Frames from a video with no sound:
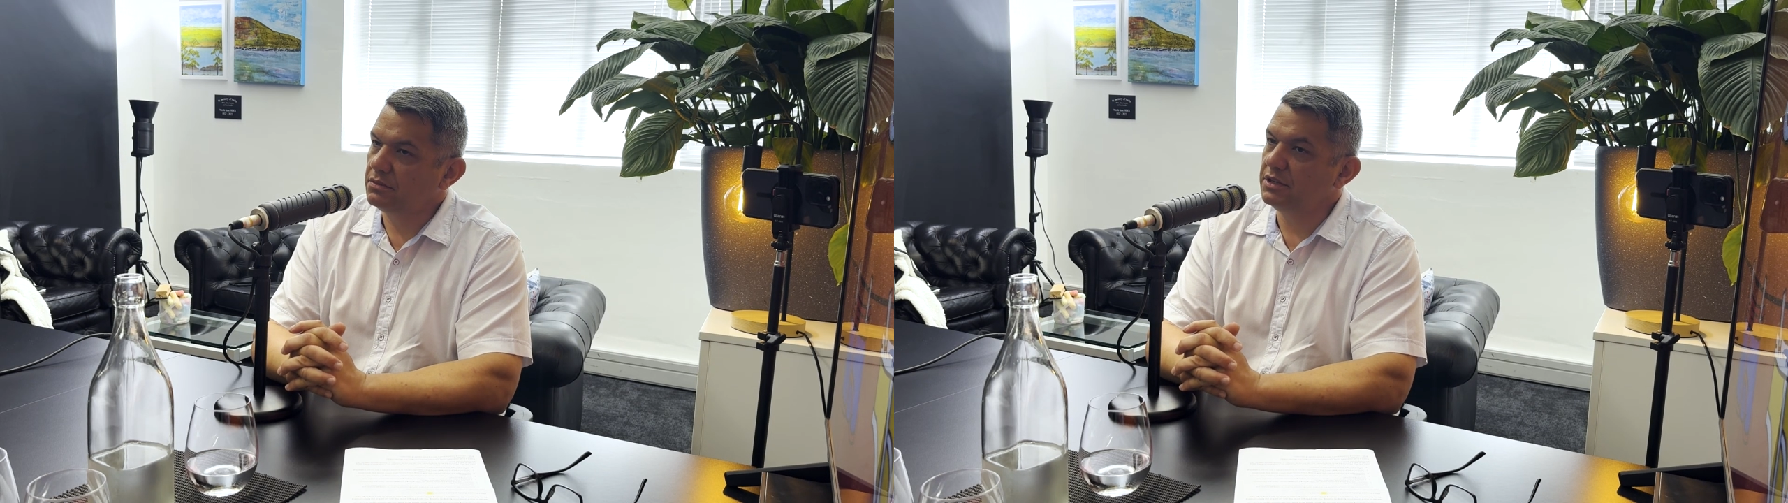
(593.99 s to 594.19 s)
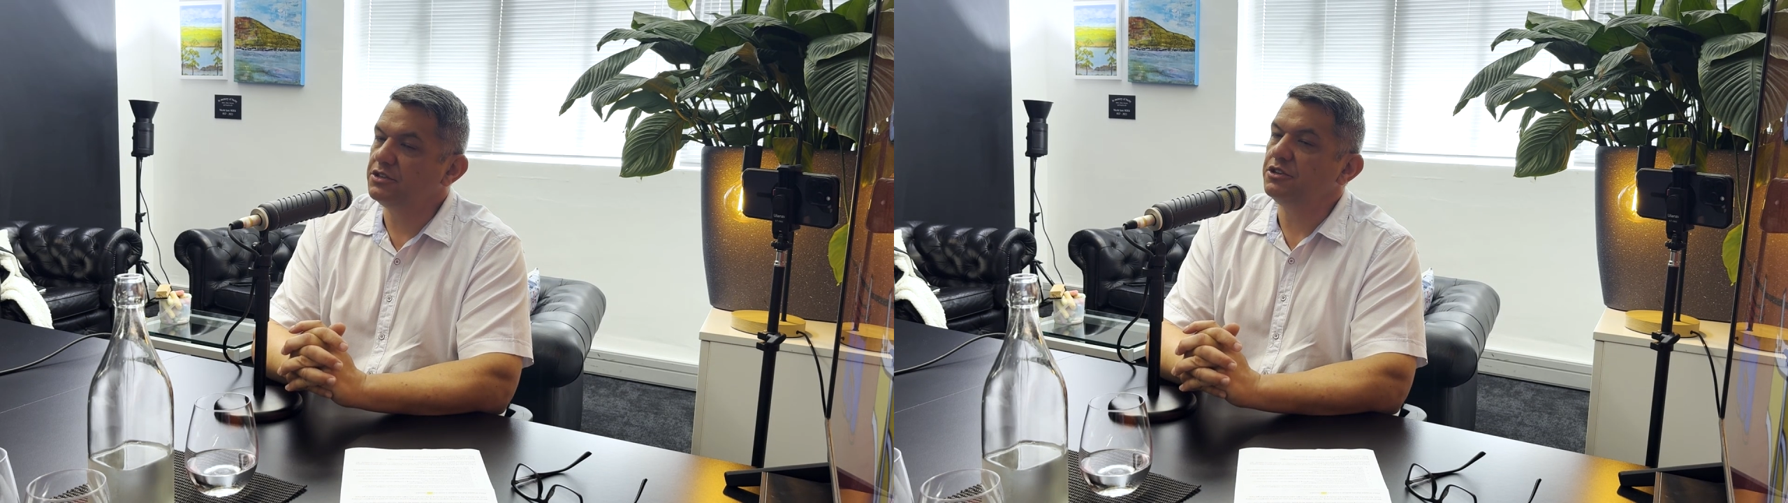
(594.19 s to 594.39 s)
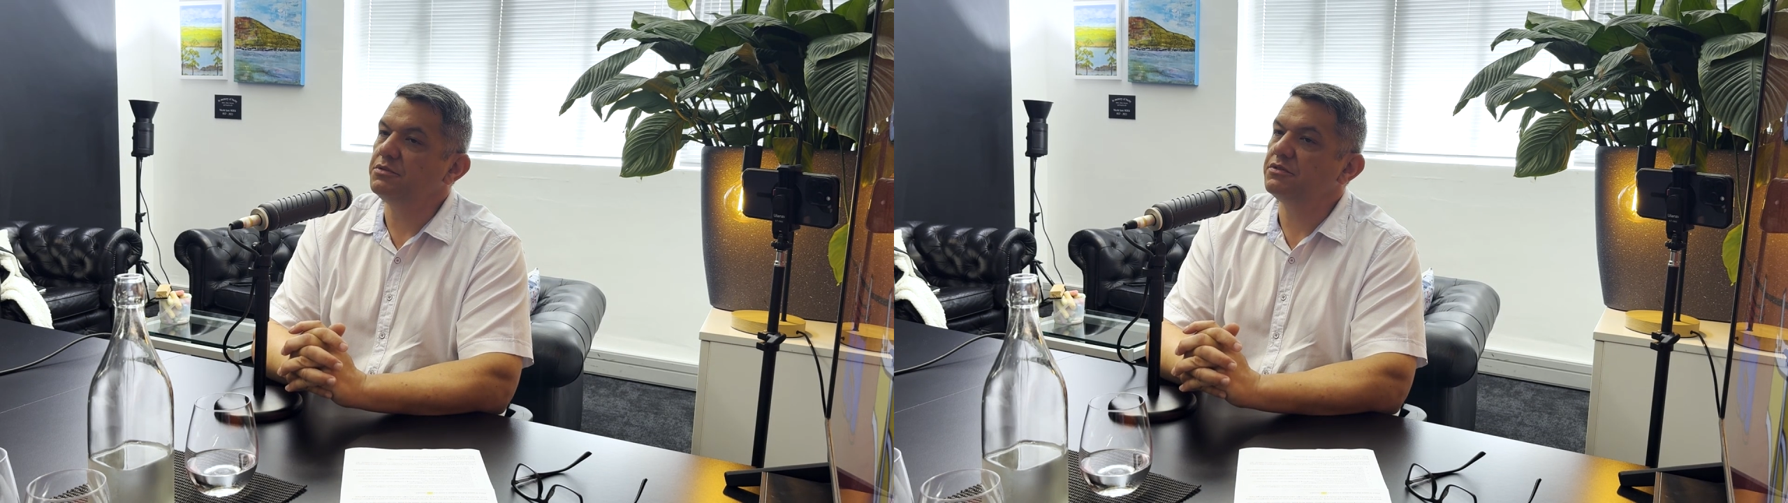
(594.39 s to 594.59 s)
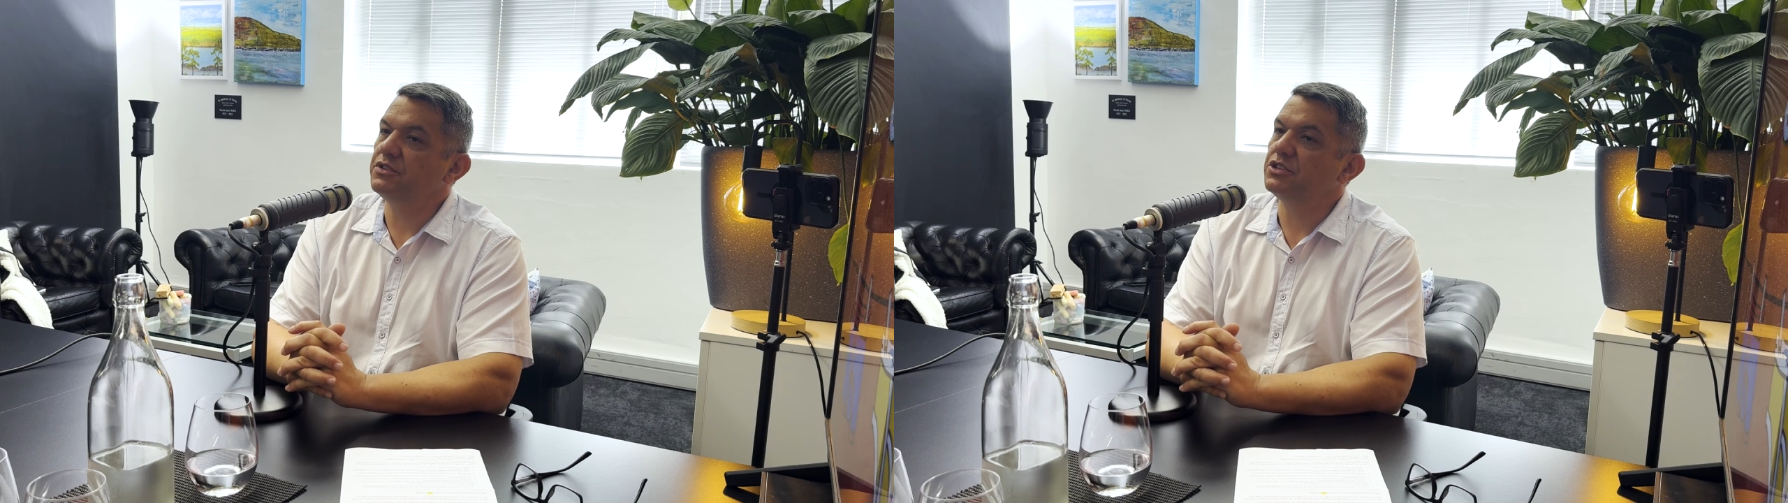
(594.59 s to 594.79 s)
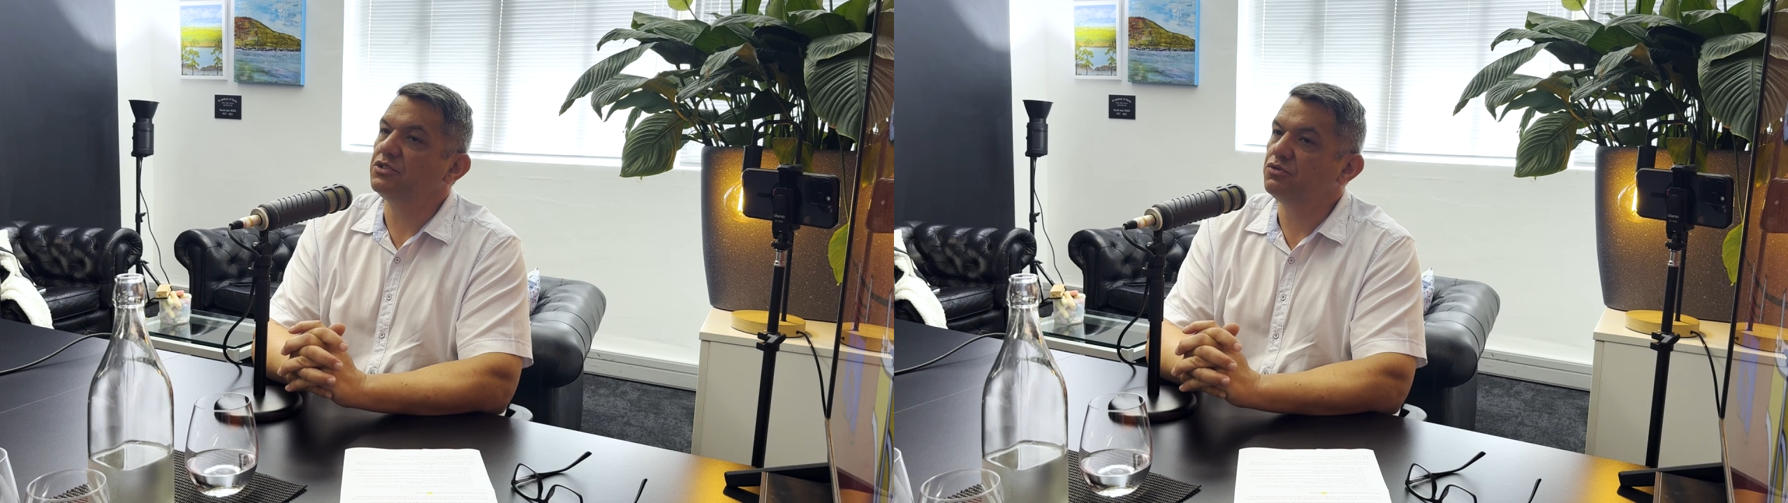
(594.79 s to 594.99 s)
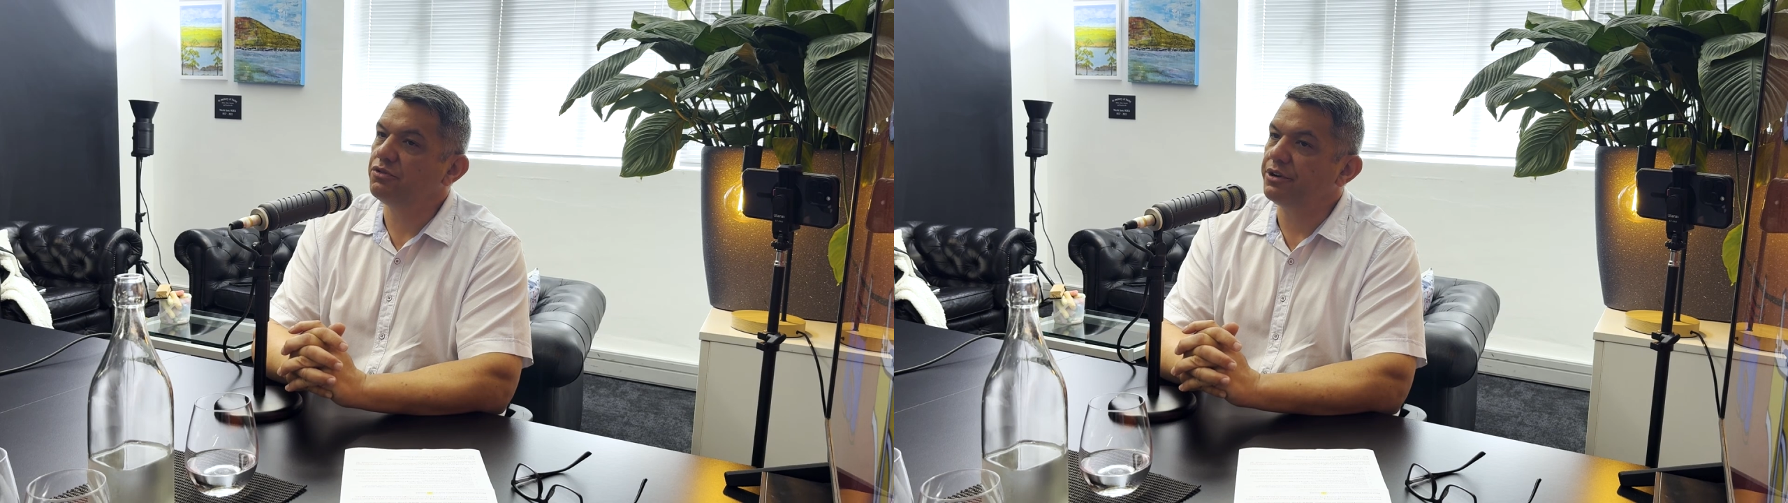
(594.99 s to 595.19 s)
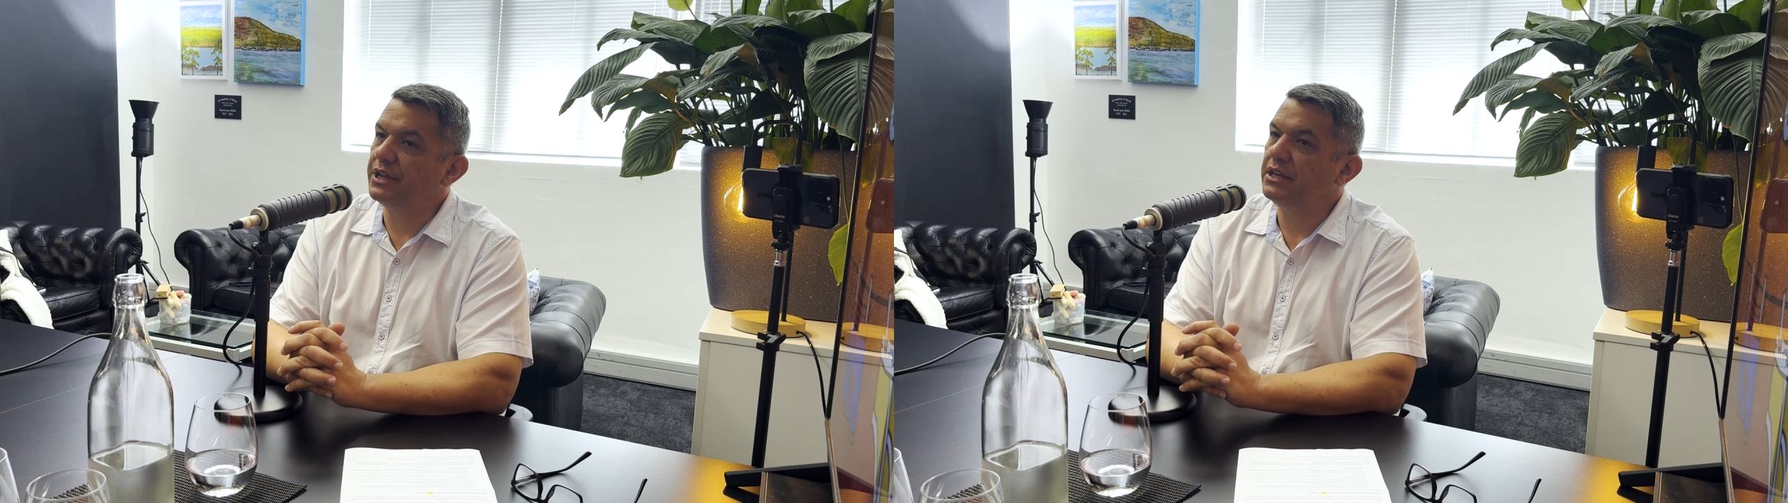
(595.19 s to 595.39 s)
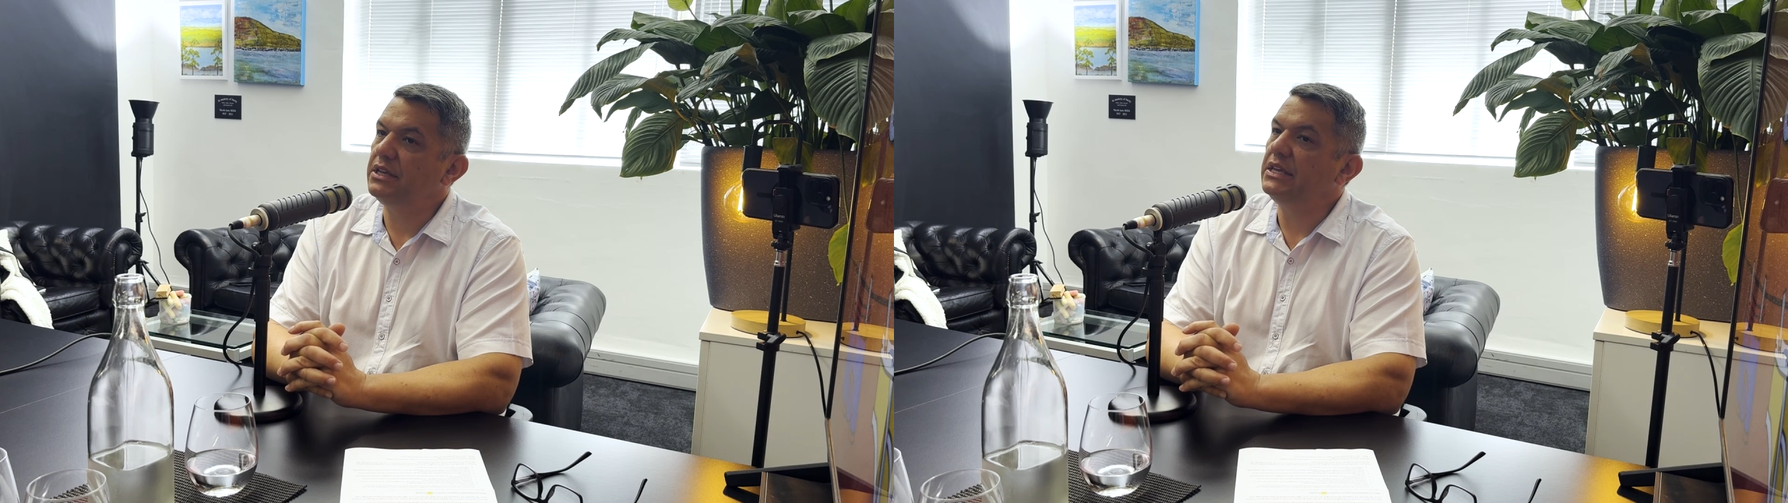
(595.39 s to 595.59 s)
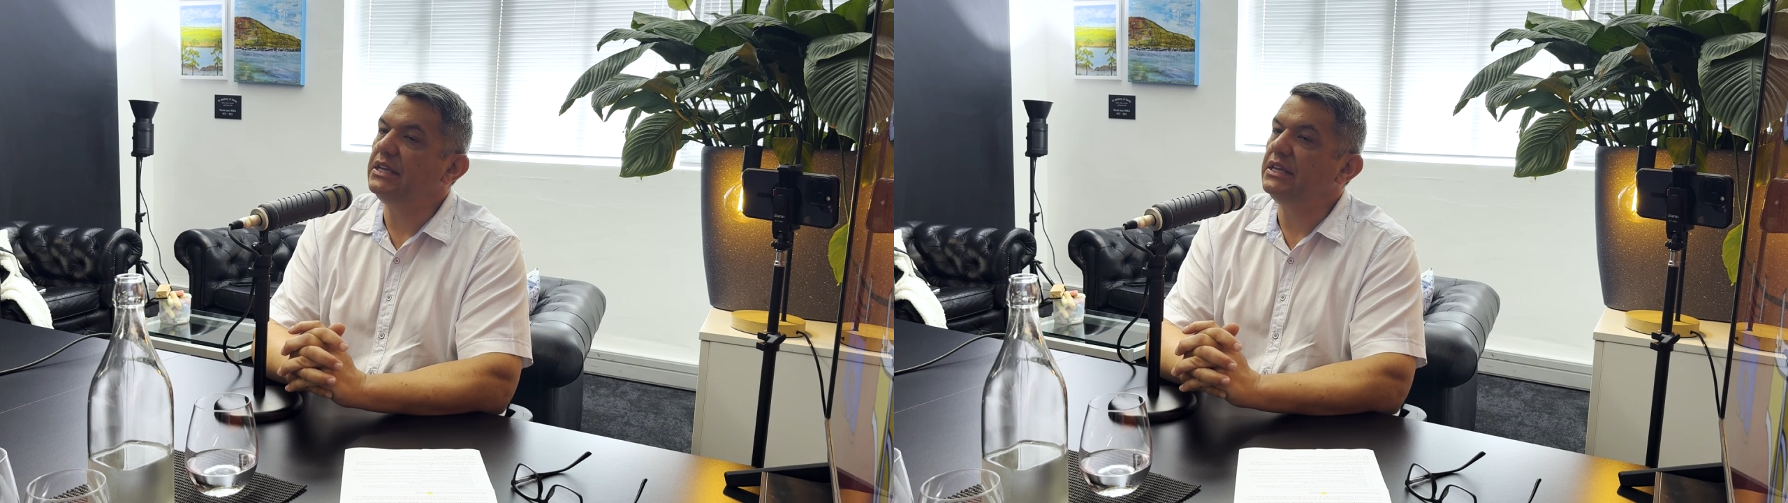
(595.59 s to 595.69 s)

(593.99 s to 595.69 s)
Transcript: In terms of the story,